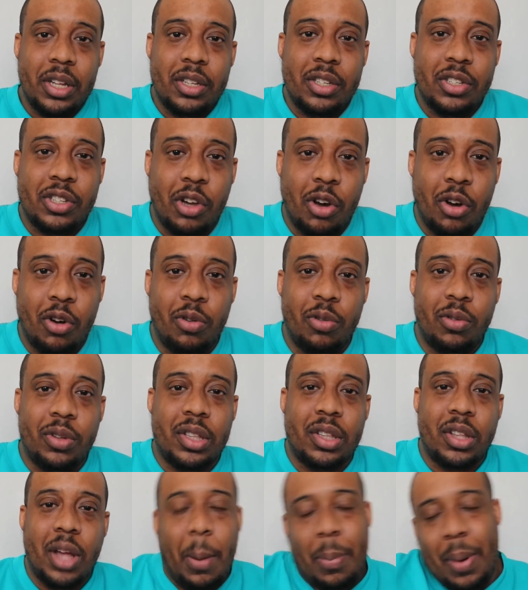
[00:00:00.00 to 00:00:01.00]
So
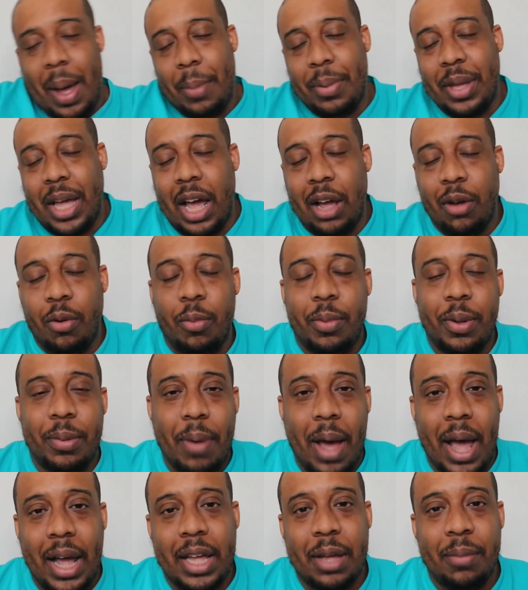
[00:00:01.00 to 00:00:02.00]
Aubameyang will be
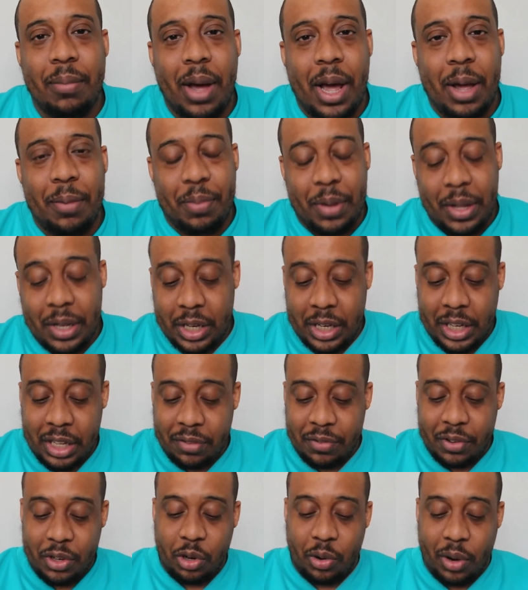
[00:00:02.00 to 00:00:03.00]
back, in my opinion,
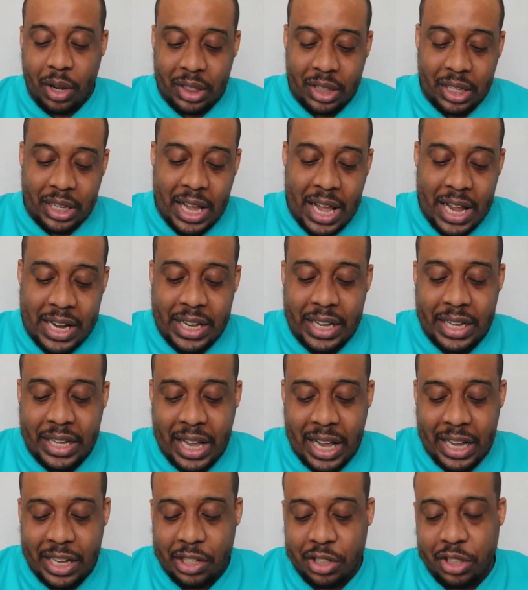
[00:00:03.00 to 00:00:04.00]
even though I think Eddie
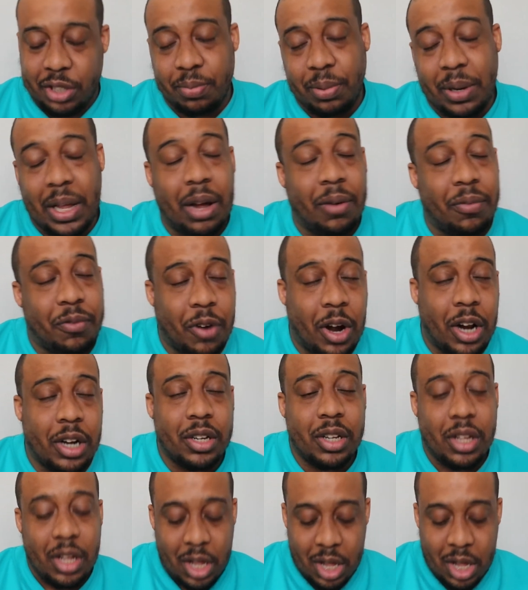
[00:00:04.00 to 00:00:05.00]
Nketiah should play up front.